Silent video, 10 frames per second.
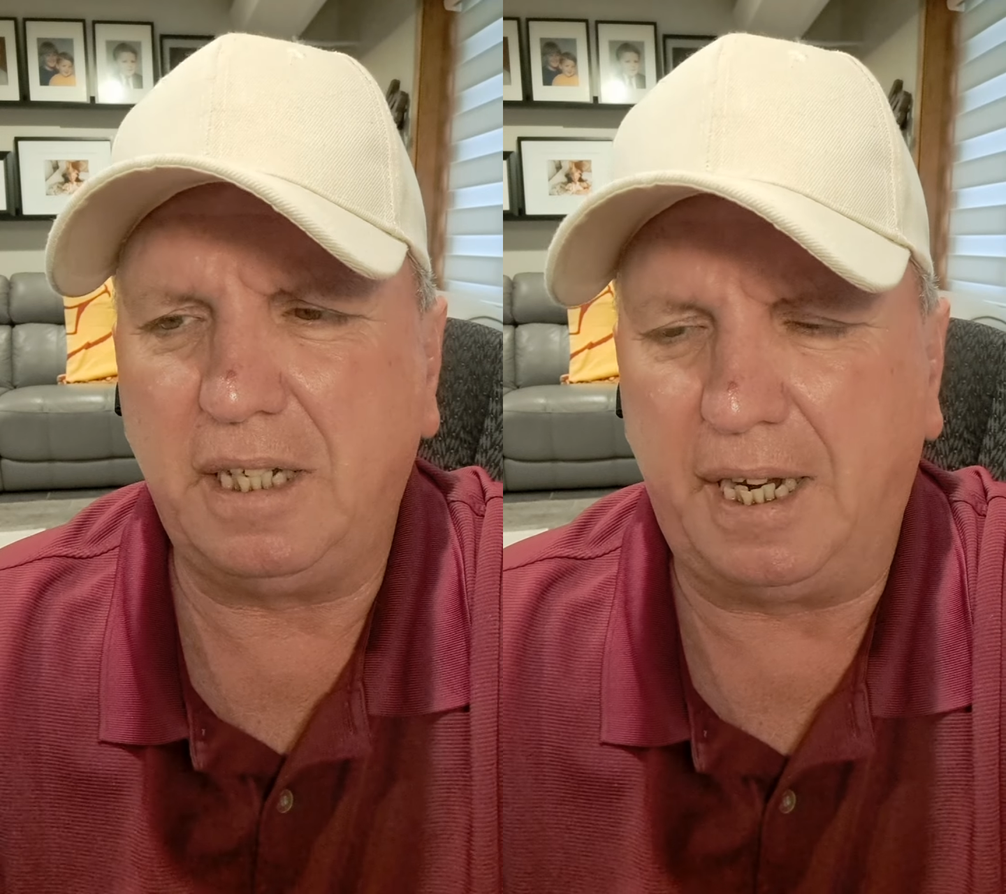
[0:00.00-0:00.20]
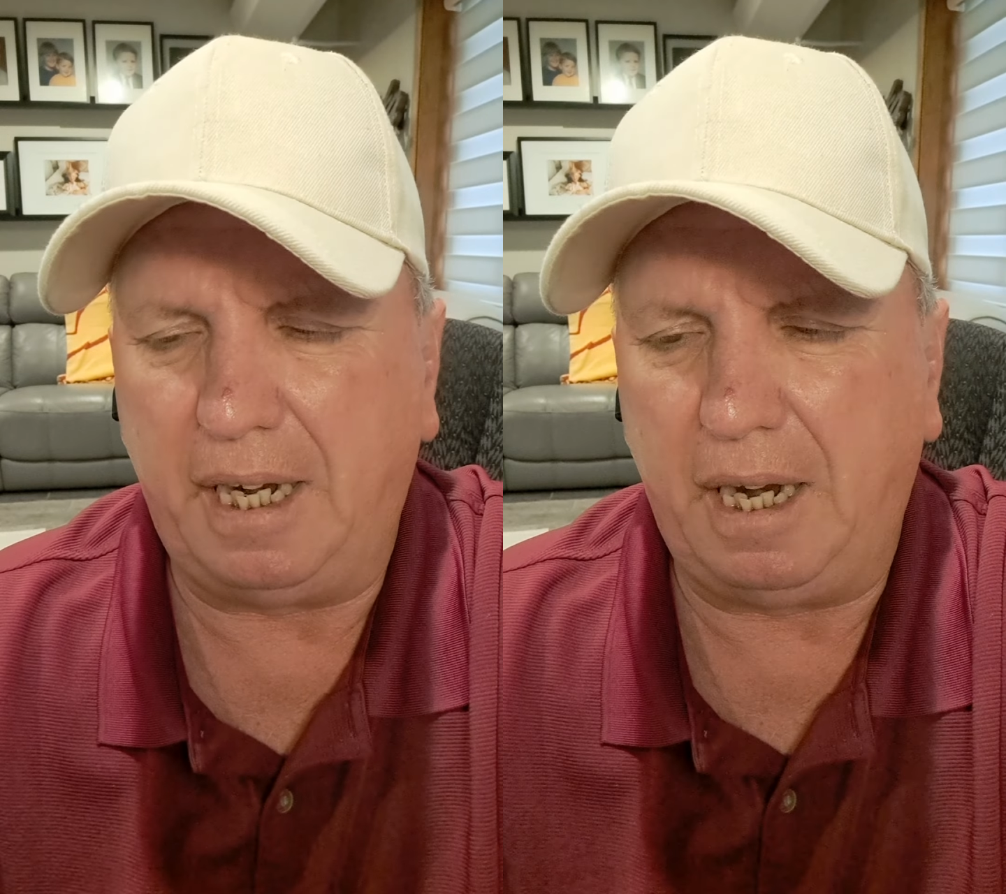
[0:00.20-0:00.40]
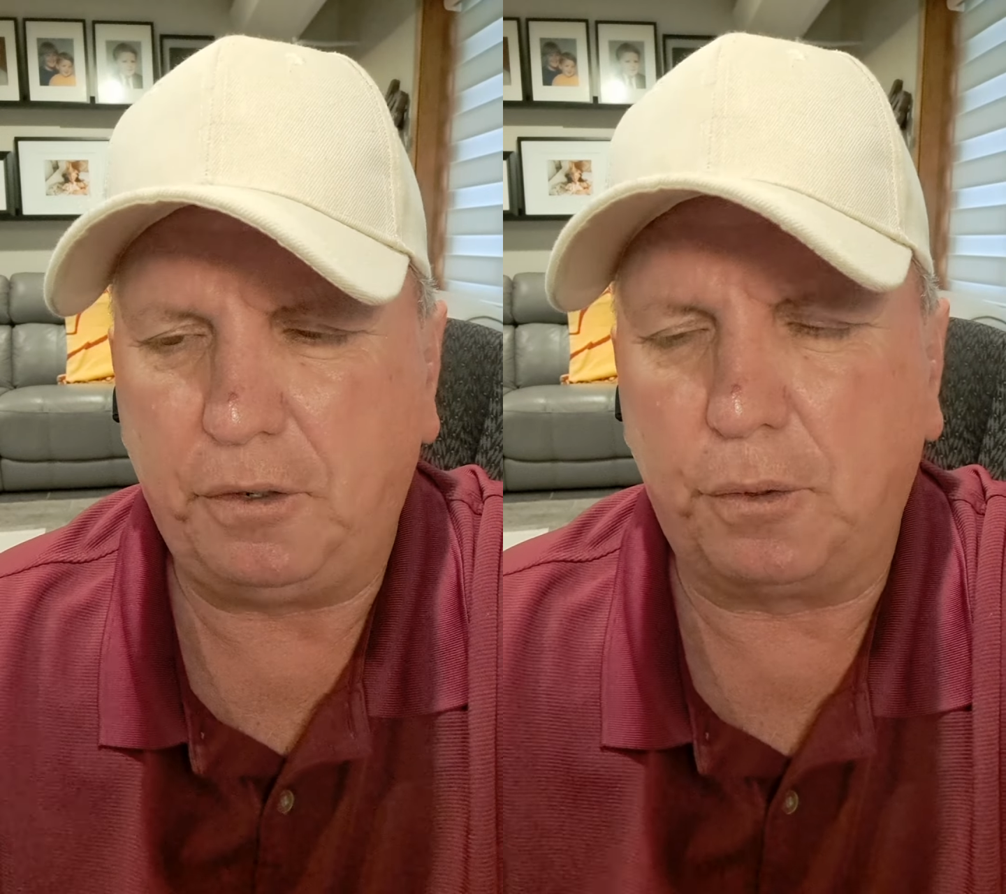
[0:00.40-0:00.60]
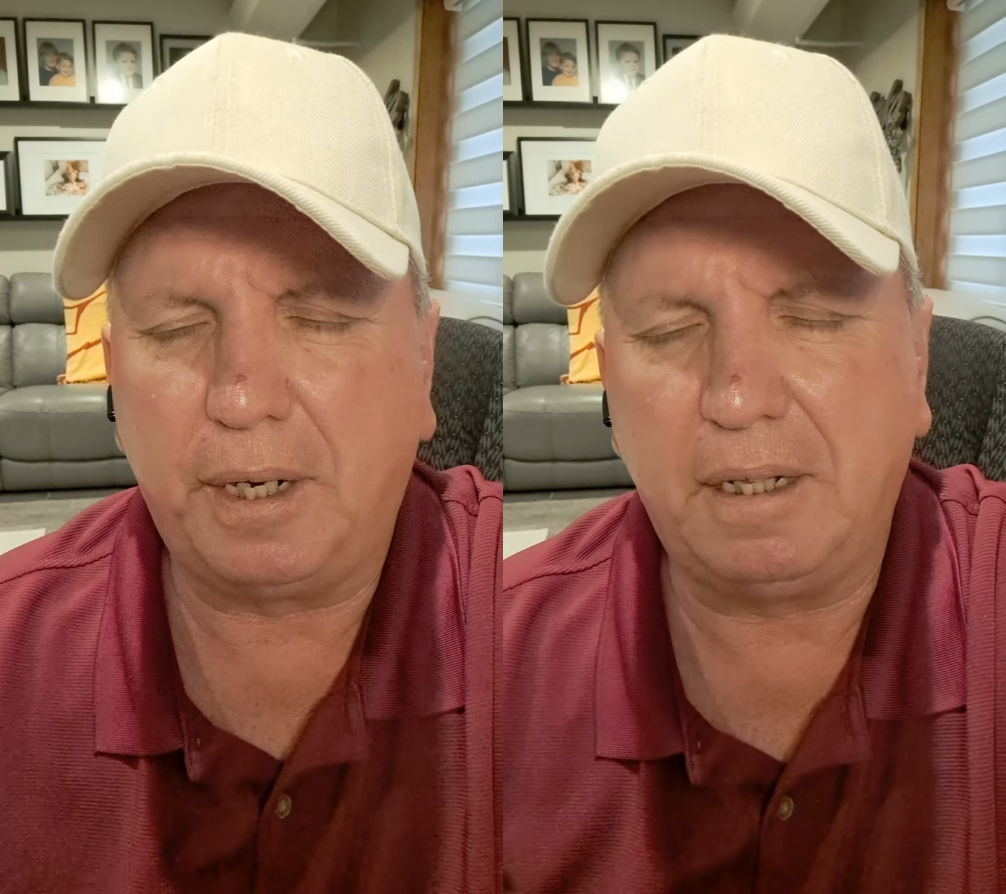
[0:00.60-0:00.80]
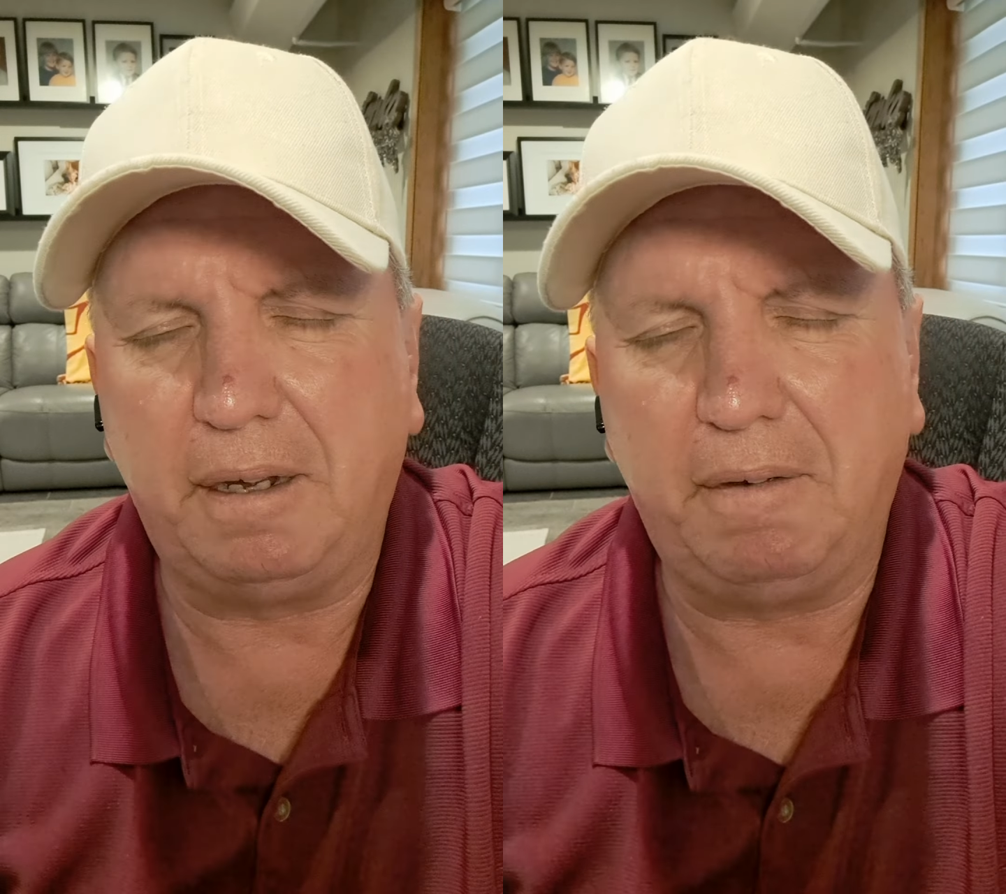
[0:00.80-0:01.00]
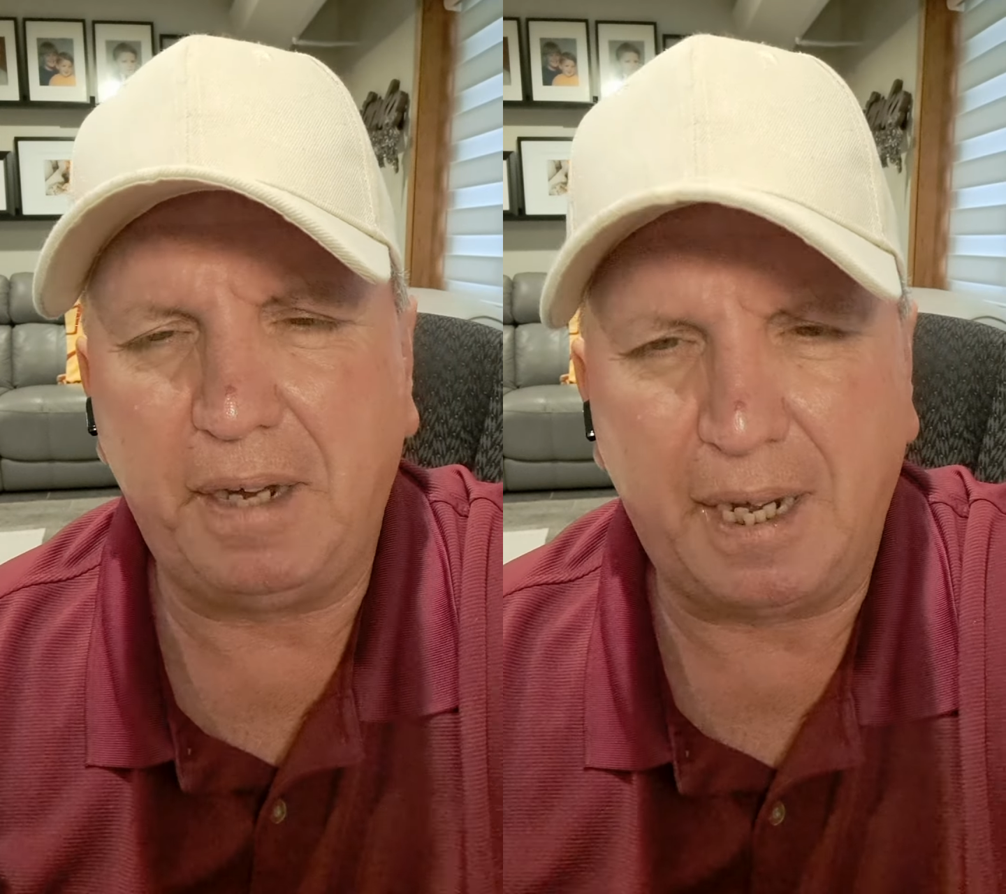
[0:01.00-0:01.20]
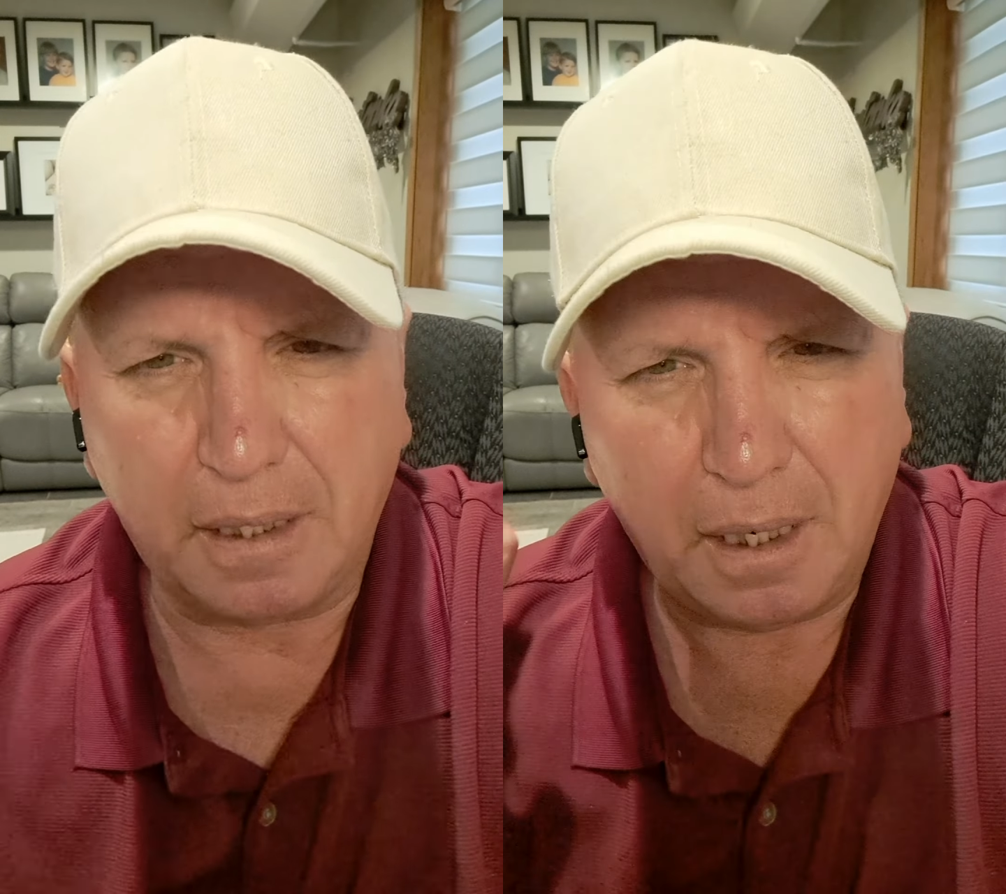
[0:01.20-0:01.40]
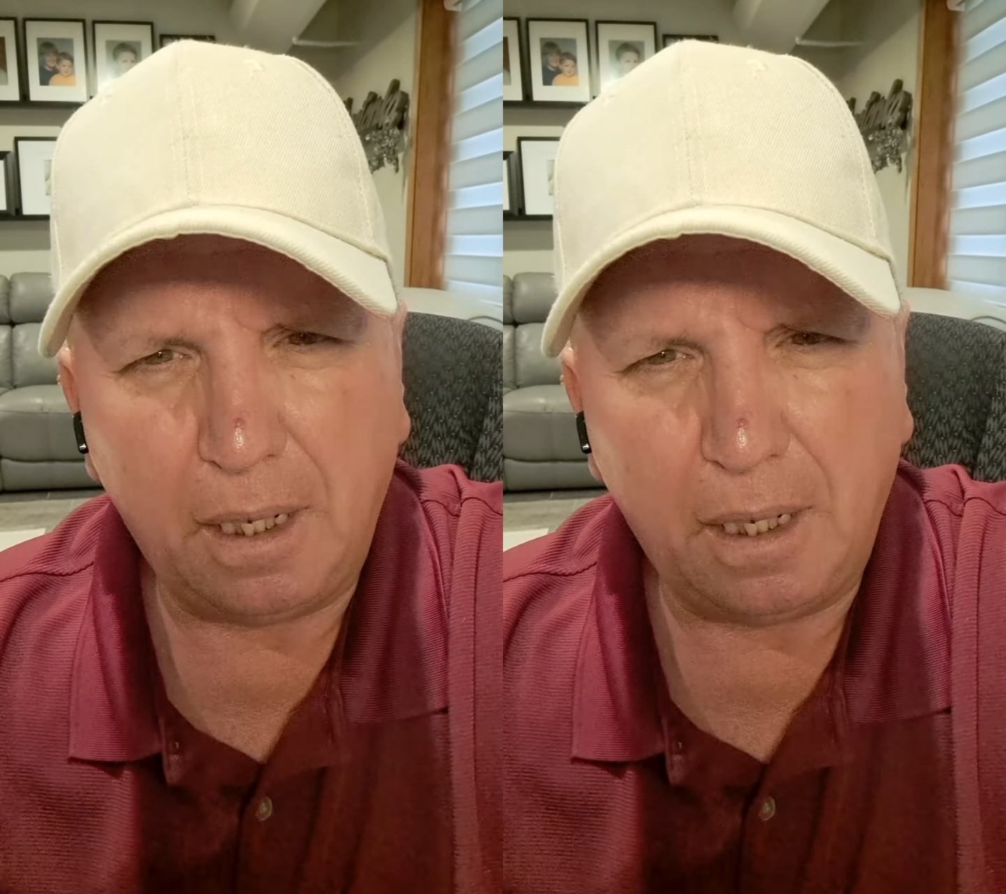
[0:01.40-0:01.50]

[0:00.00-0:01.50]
and during the event,